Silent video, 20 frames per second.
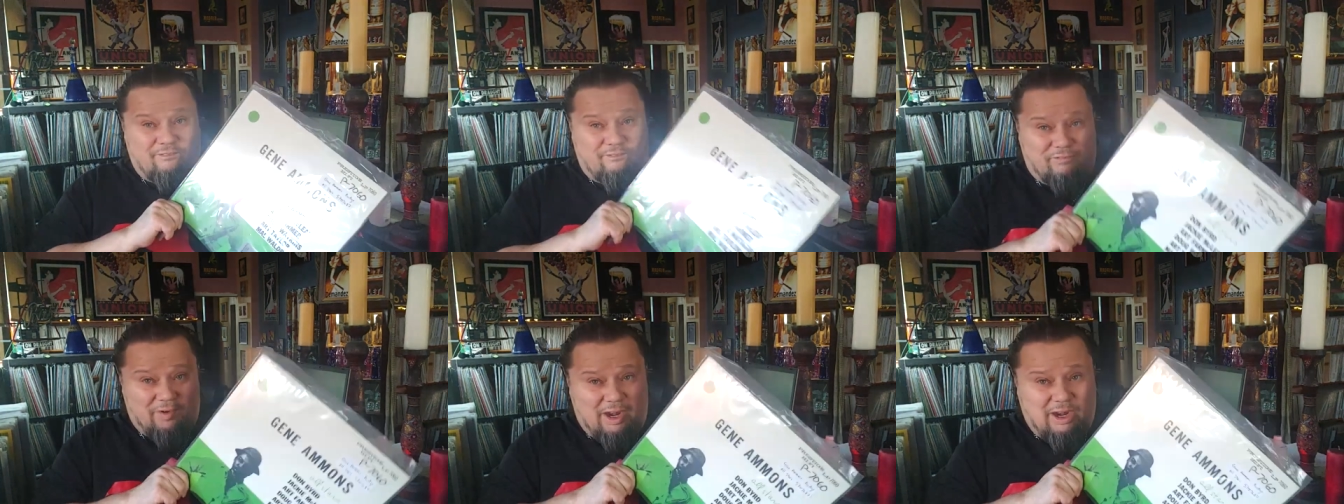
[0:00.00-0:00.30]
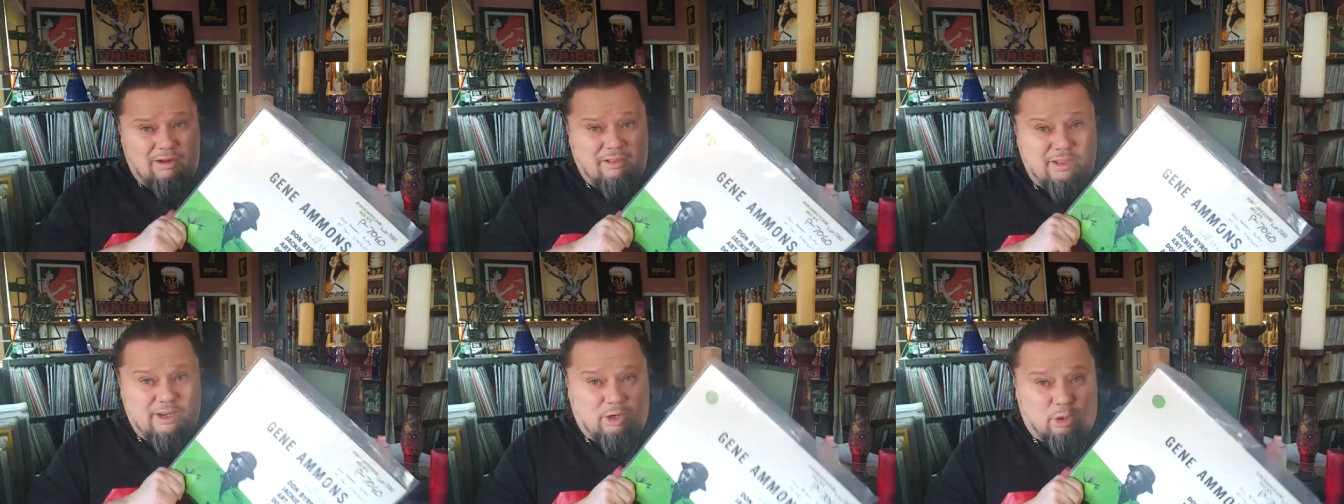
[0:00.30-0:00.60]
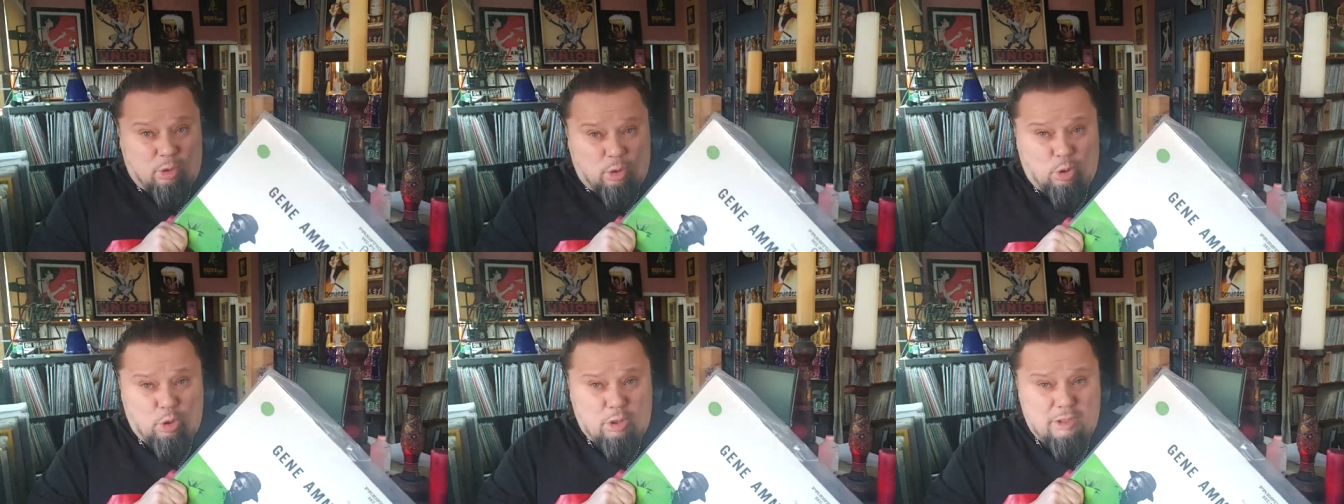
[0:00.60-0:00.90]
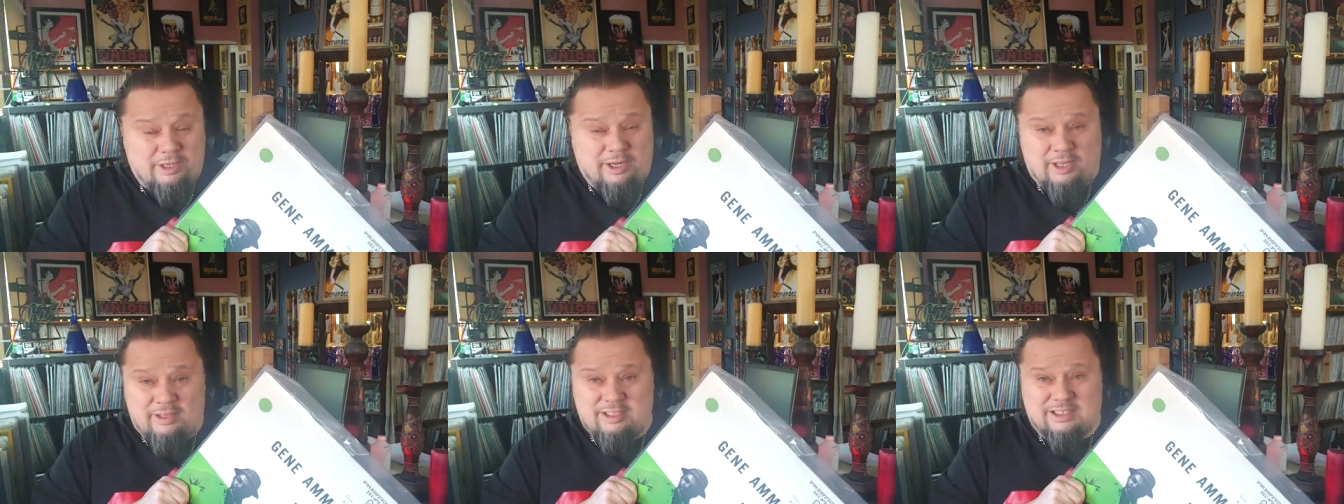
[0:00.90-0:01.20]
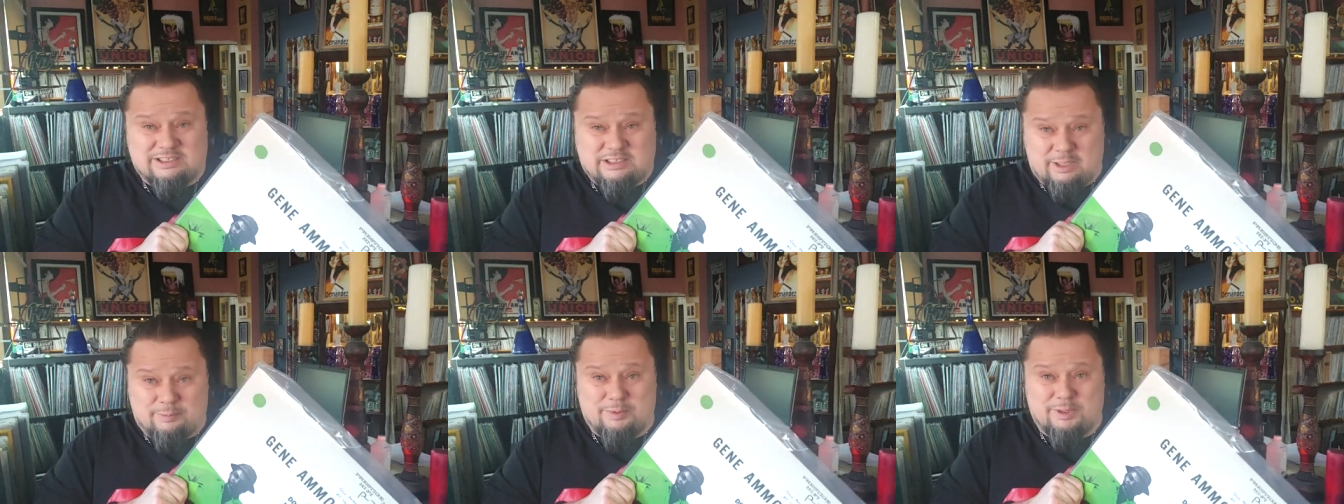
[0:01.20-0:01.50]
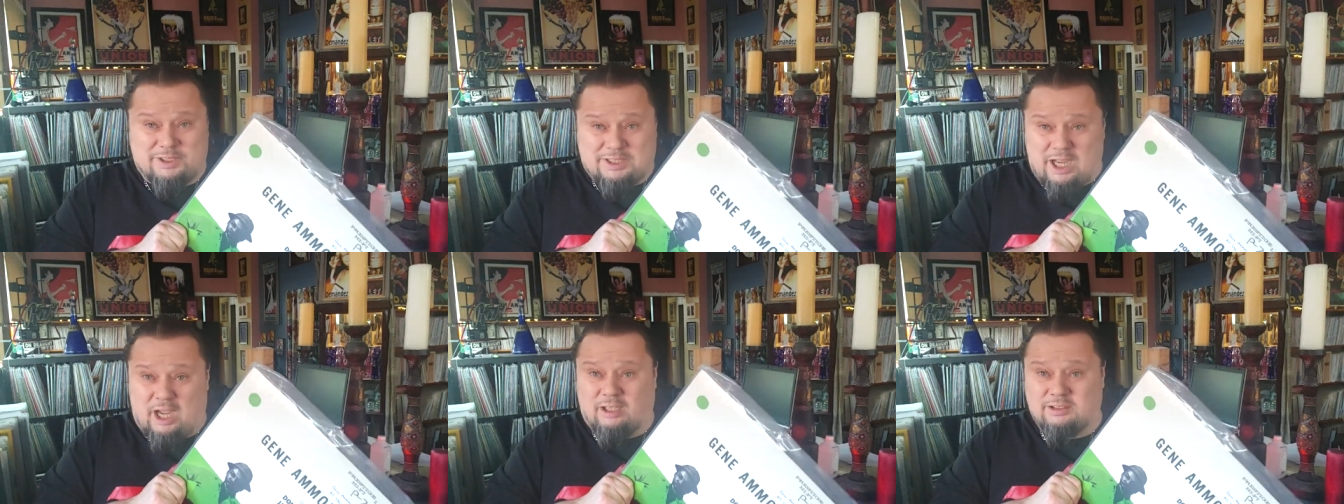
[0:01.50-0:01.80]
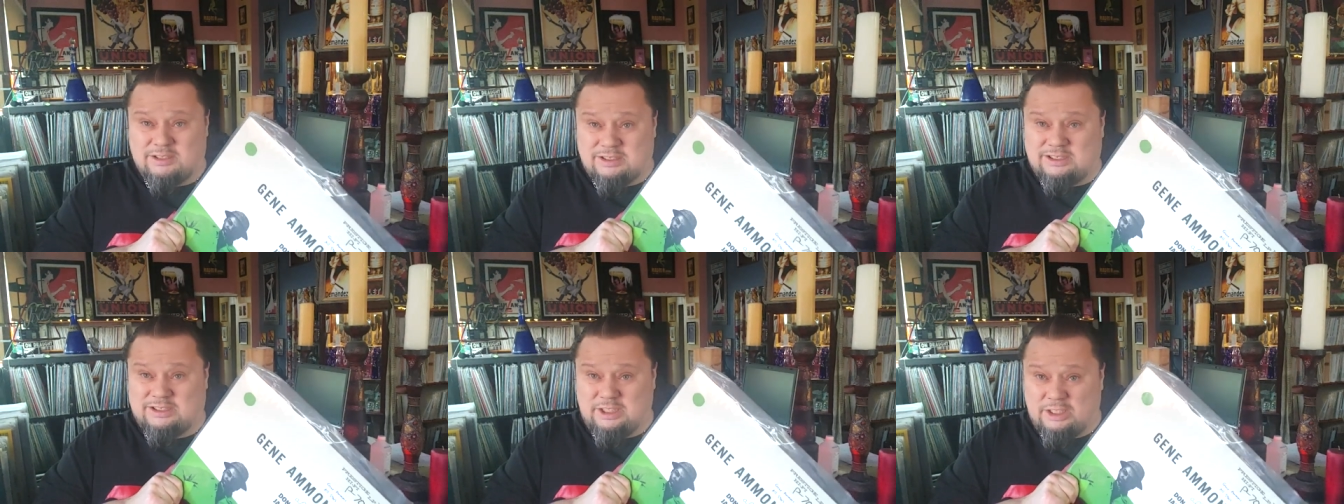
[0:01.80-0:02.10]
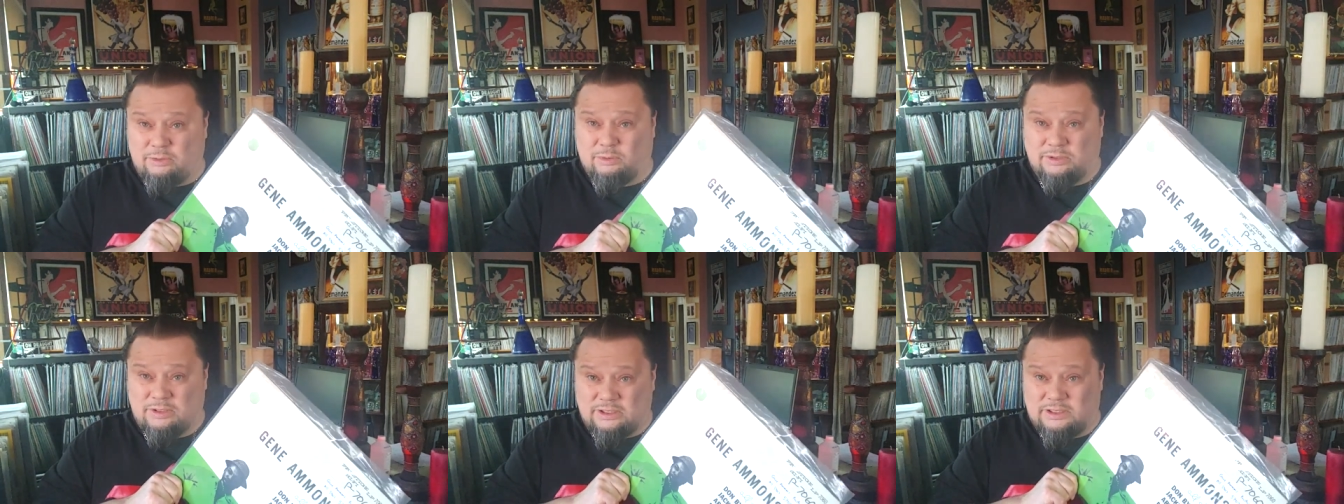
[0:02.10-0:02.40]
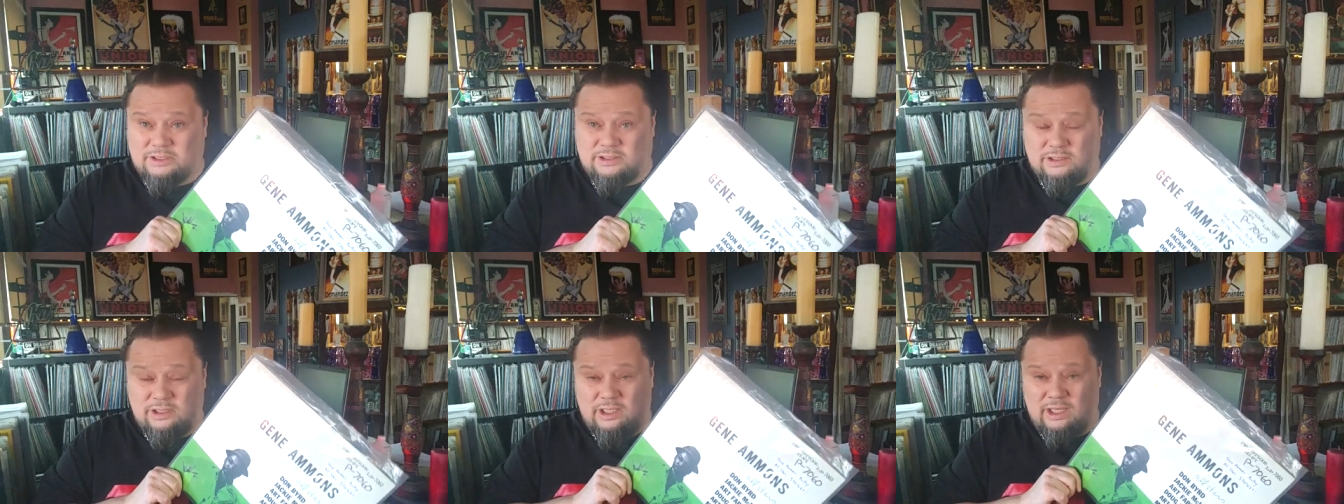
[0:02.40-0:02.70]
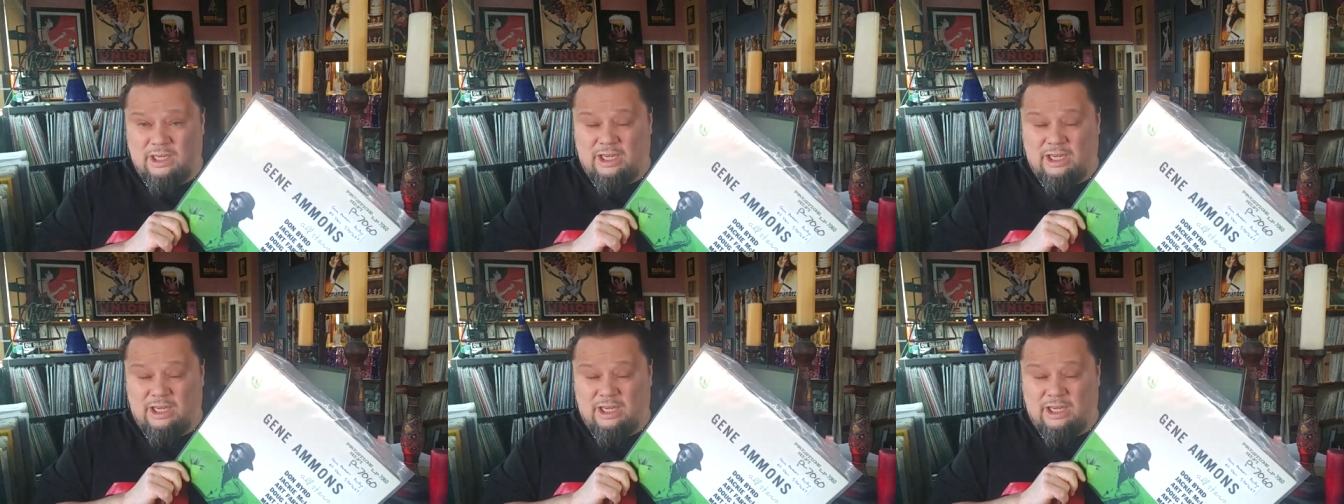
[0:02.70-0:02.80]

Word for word: fairly early in the 7,000 sequence.